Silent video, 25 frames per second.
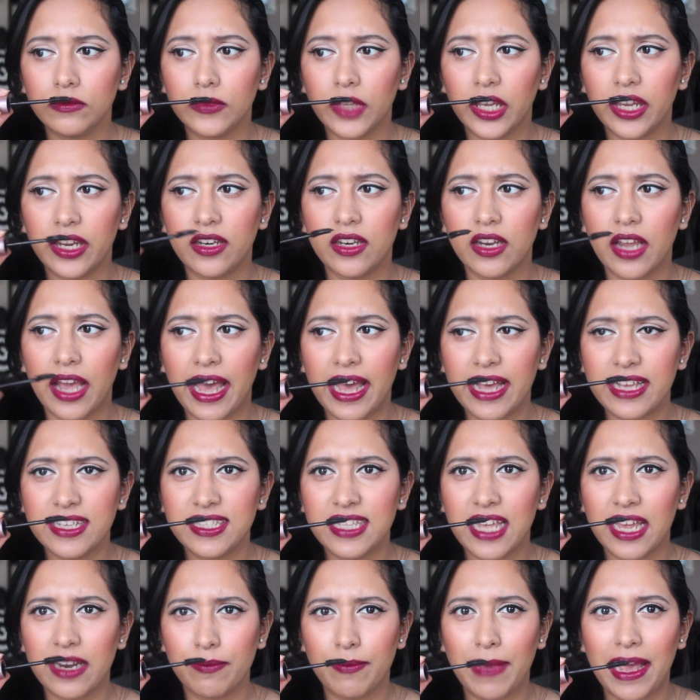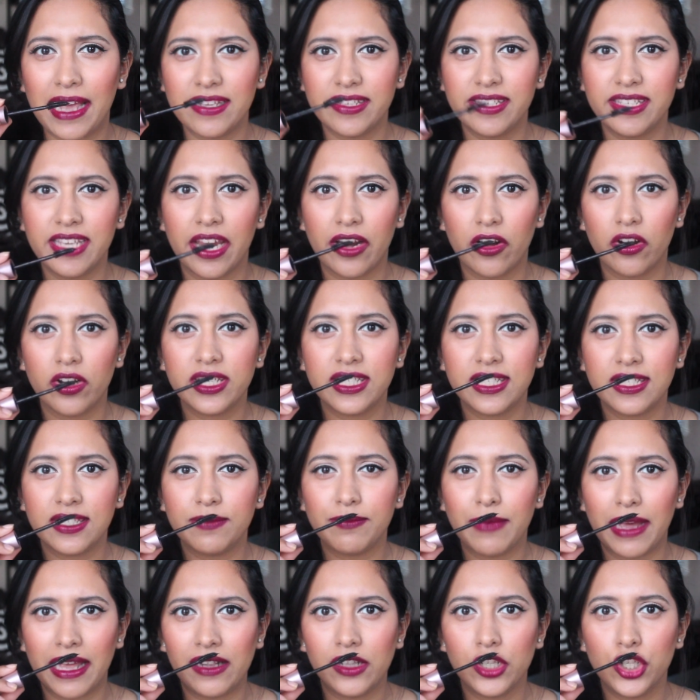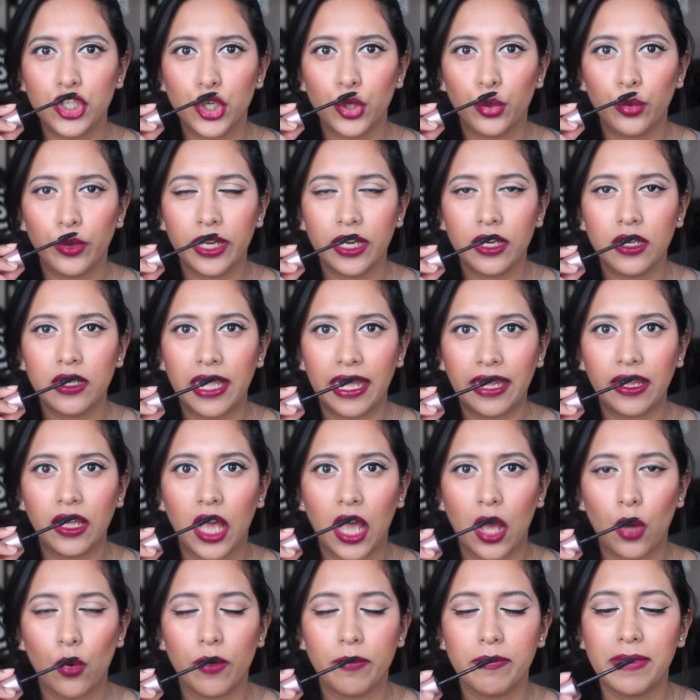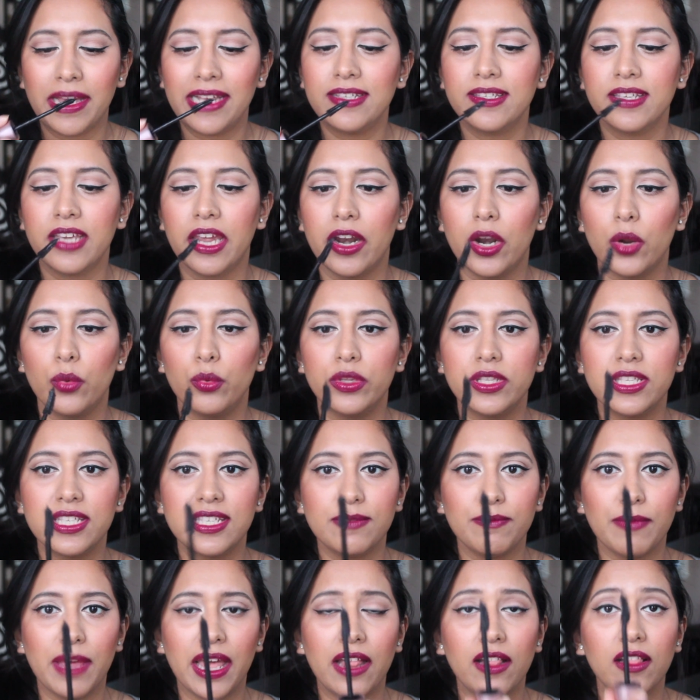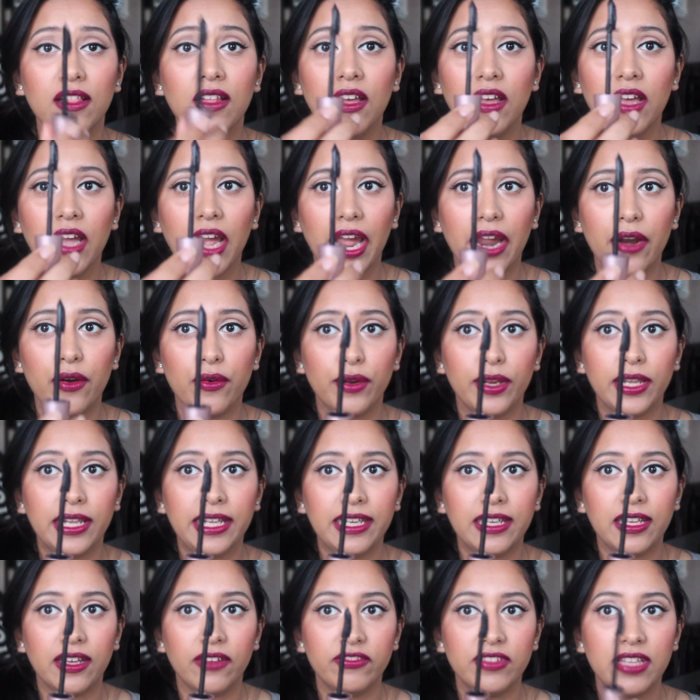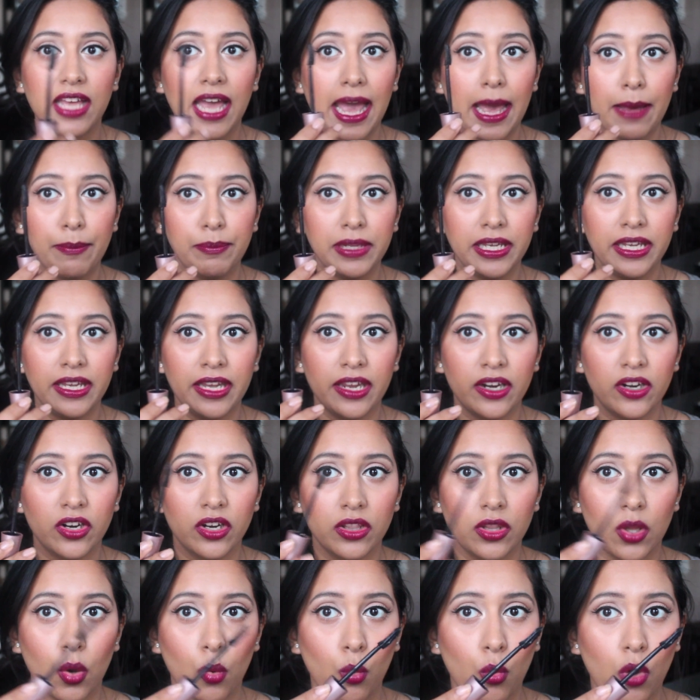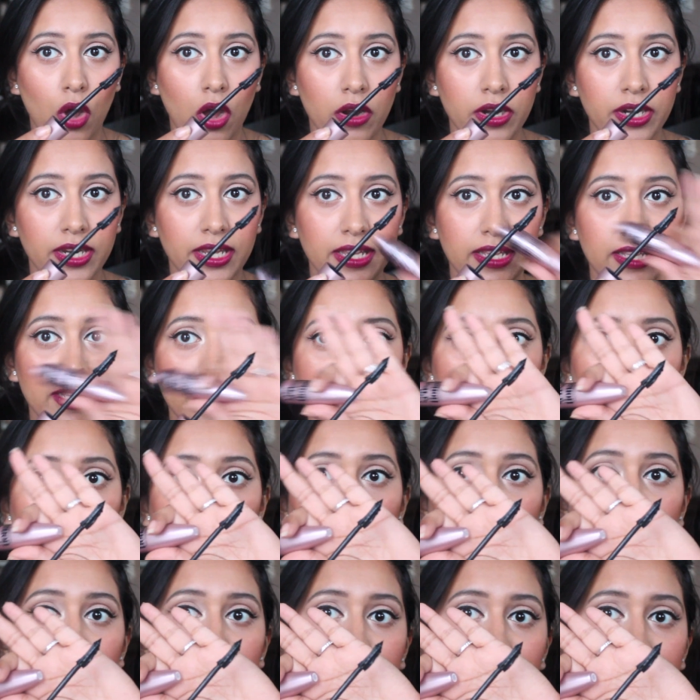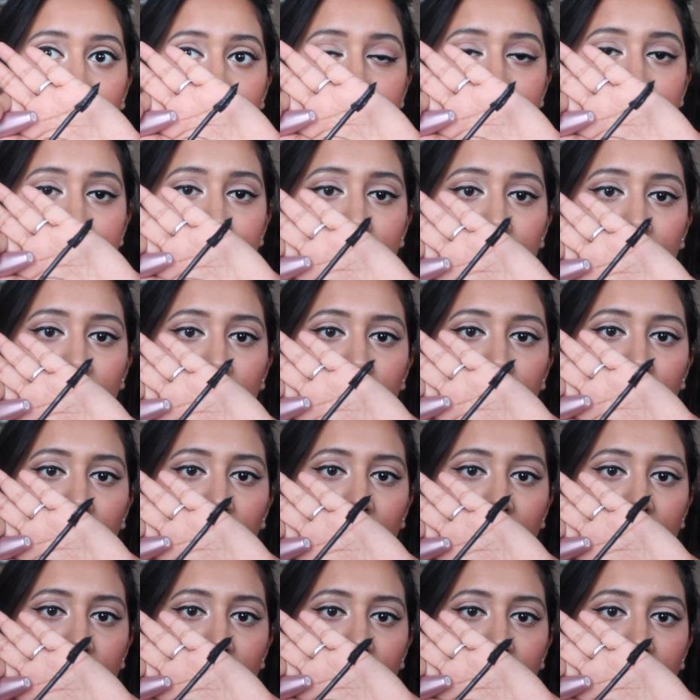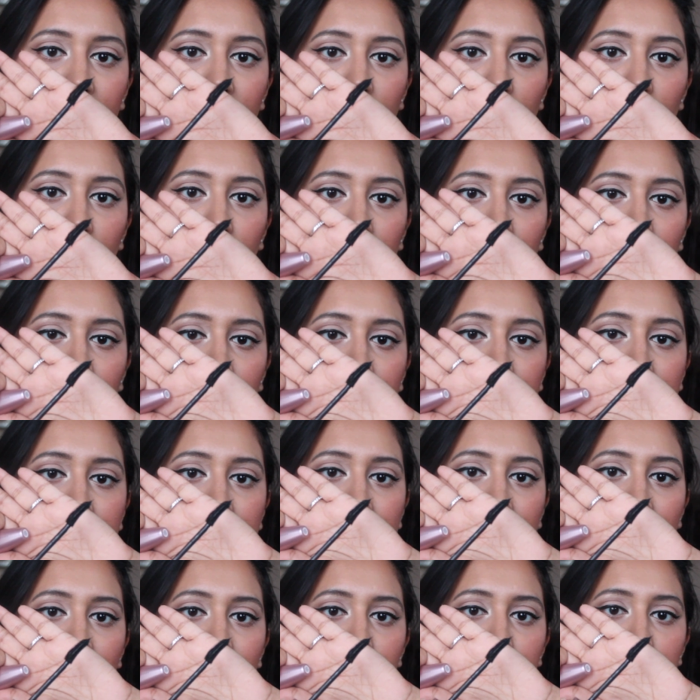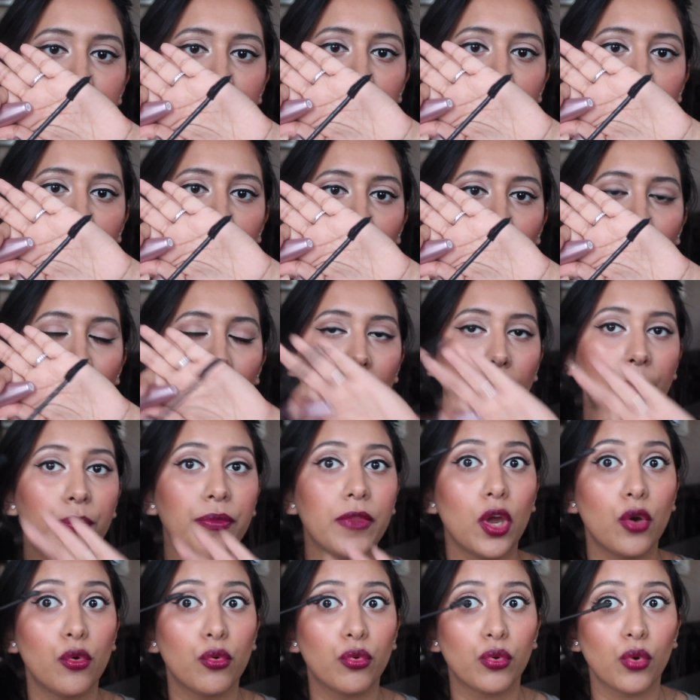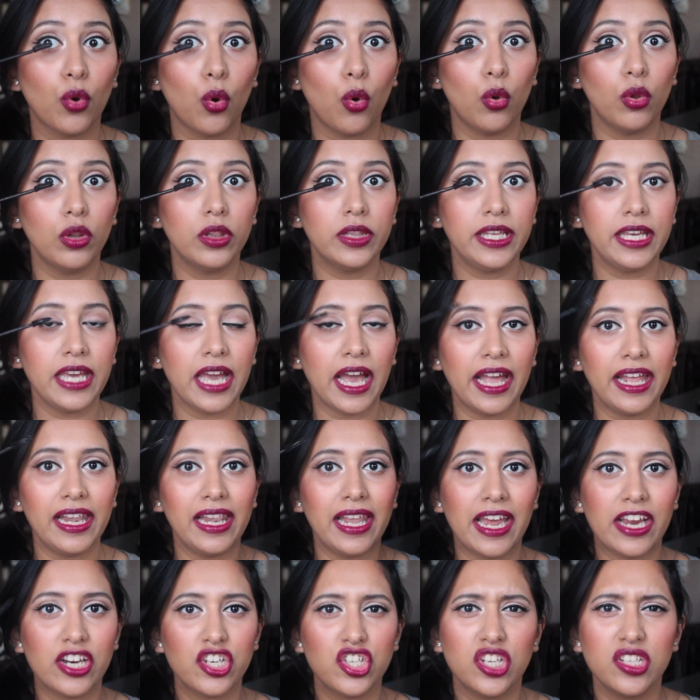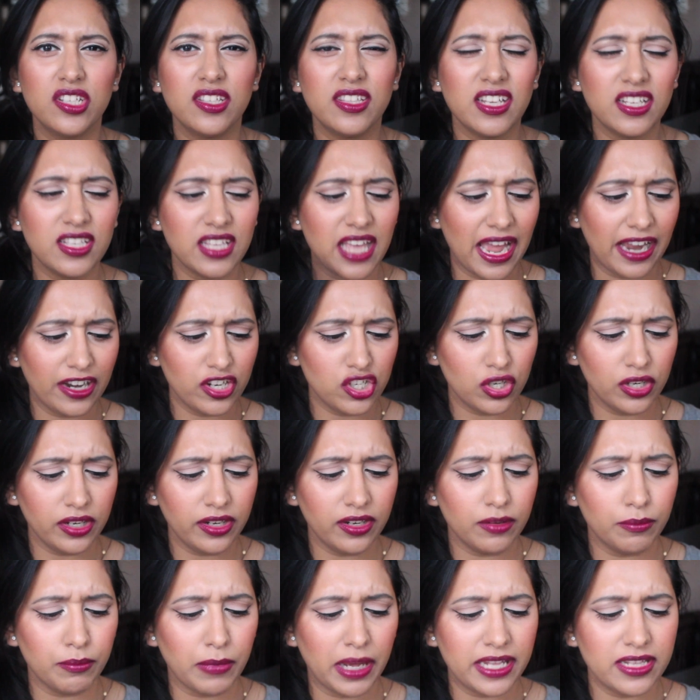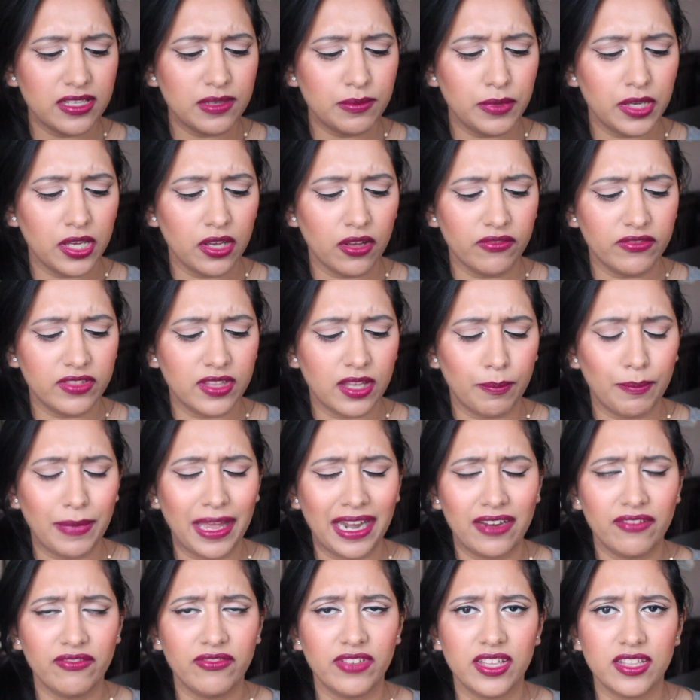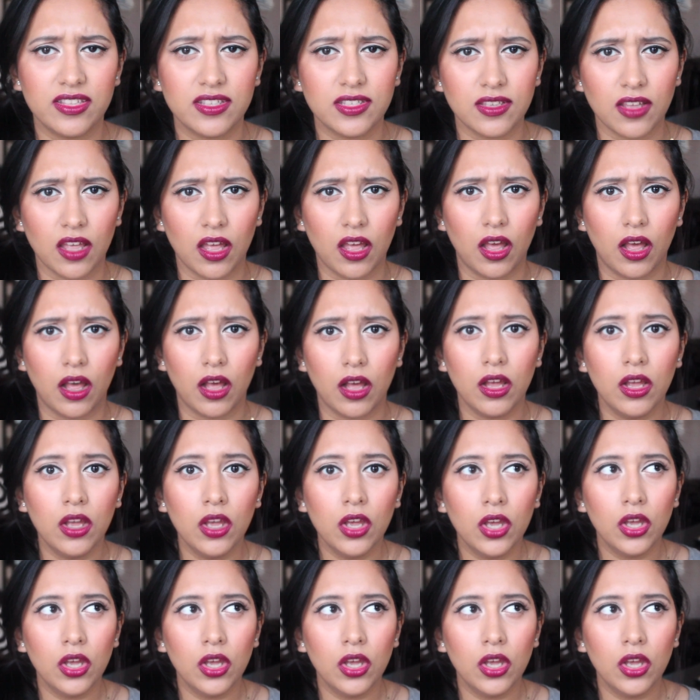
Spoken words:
It has that mascara smell to it, like how a mascara would smell. I really love the applicator. The wand is amazing, and it really helps to roll the eyelashes. This actually reminds me of the Benefits, I